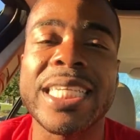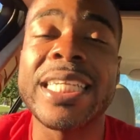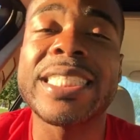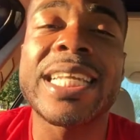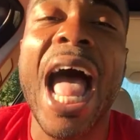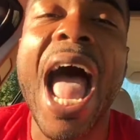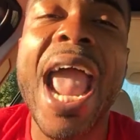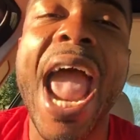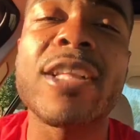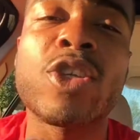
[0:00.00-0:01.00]
It's just I
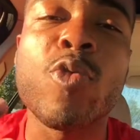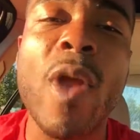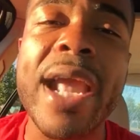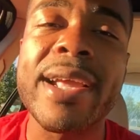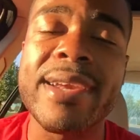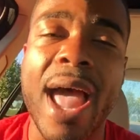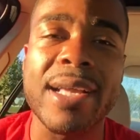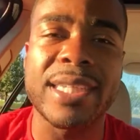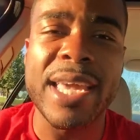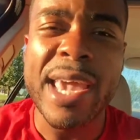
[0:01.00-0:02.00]
had to
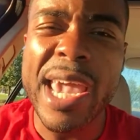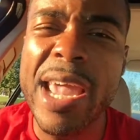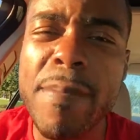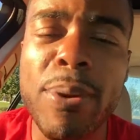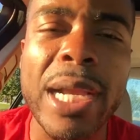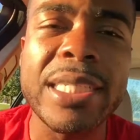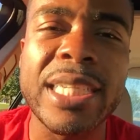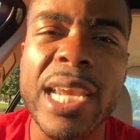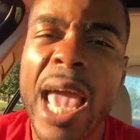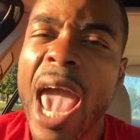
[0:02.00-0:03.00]
recognize it, embrace
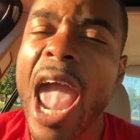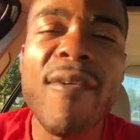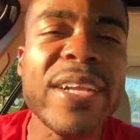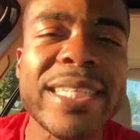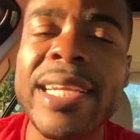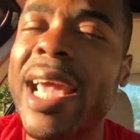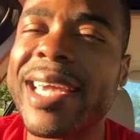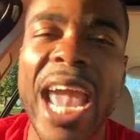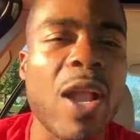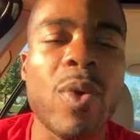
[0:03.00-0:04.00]
it, everything that
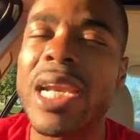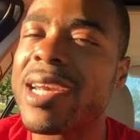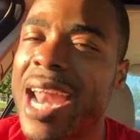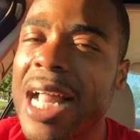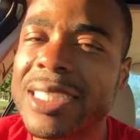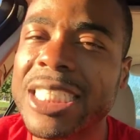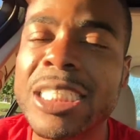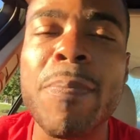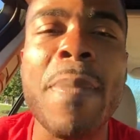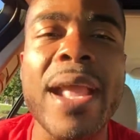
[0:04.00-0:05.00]
came with it, not just the